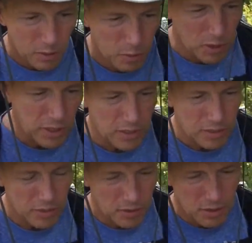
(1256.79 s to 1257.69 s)
where I had
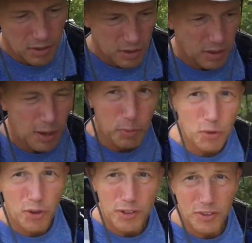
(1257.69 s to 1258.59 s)
to hop
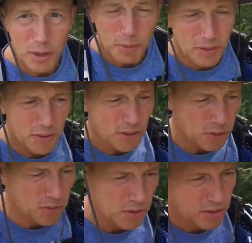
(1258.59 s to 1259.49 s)
across stepping
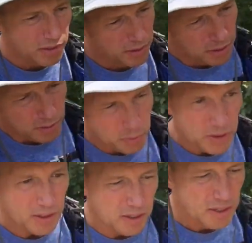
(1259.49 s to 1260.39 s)
stones.
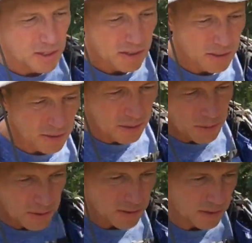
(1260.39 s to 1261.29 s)
But you know
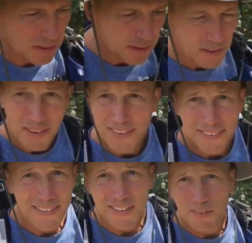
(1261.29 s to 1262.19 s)
what?
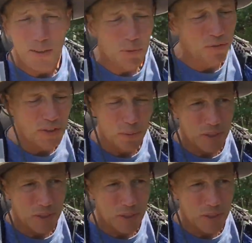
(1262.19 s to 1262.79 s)
Didn't even get my feet